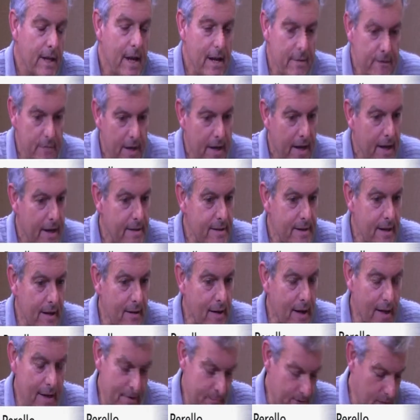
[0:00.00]
They have a
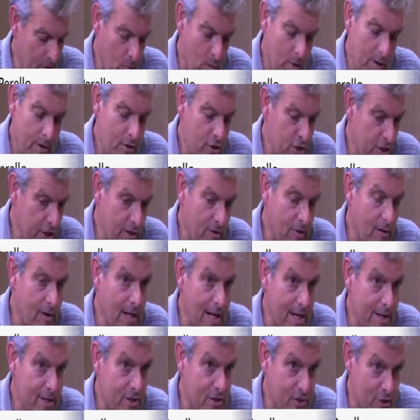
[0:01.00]
handout. I have to wear cheater
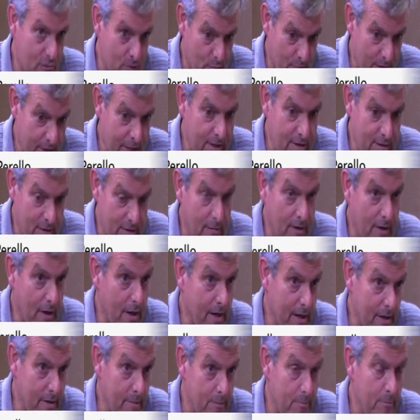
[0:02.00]
glasses to read,
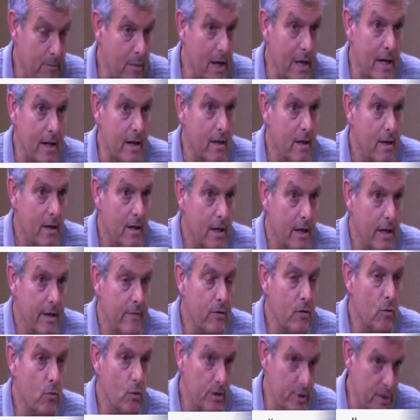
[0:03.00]
but
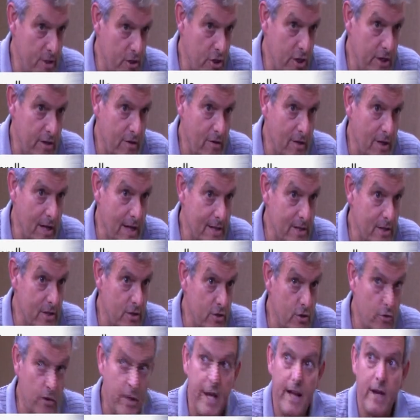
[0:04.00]
even with the cheater
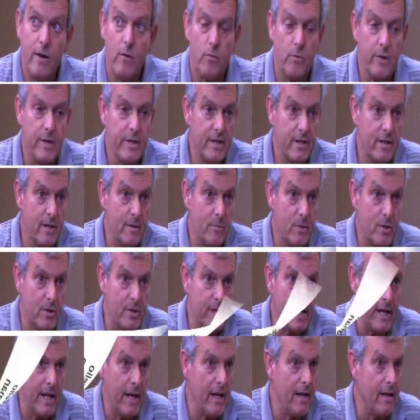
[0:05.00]
glasses, you can't read the
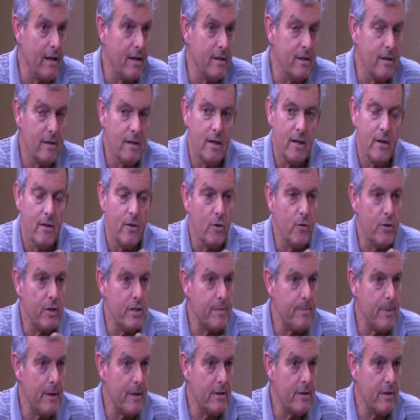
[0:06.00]
numbers. And they're
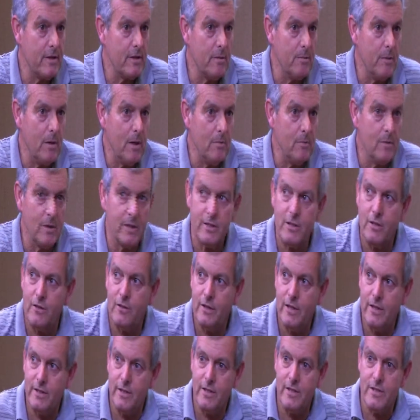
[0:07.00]
expecting the public to
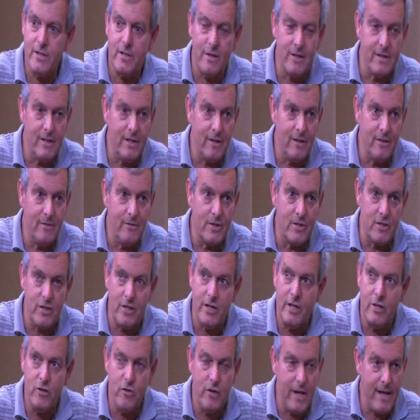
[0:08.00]
look at this on
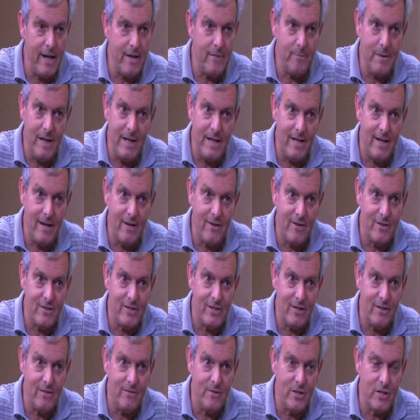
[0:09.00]
television, and you can't make it out on
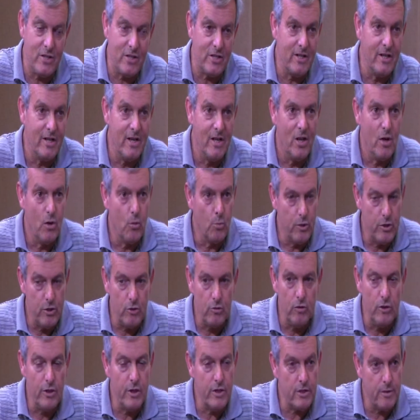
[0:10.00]
television. When
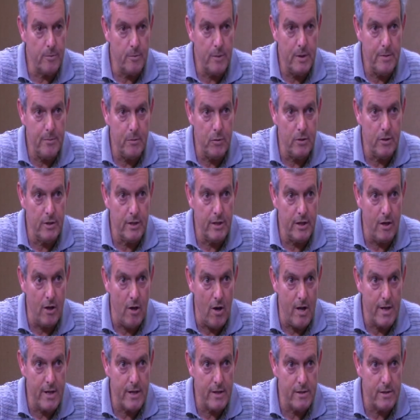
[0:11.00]
you look at the people in the
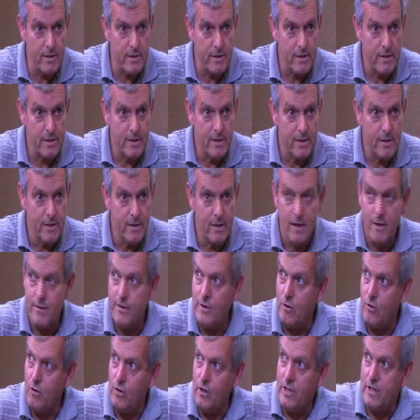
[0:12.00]
audience,
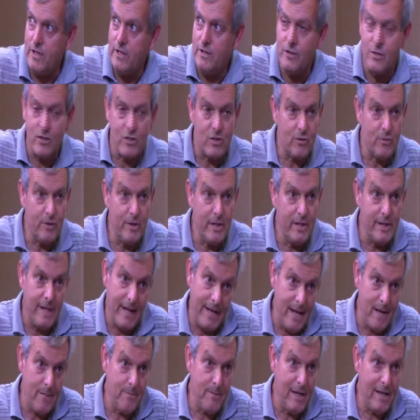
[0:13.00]
they're looking at the screen.
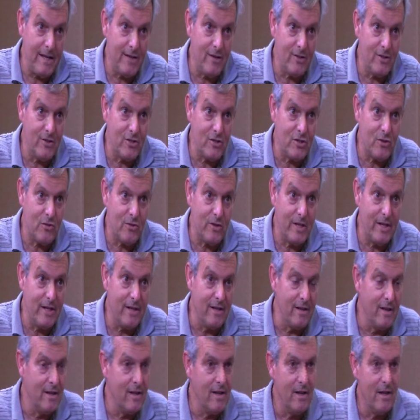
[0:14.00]
They can't make it on the screen.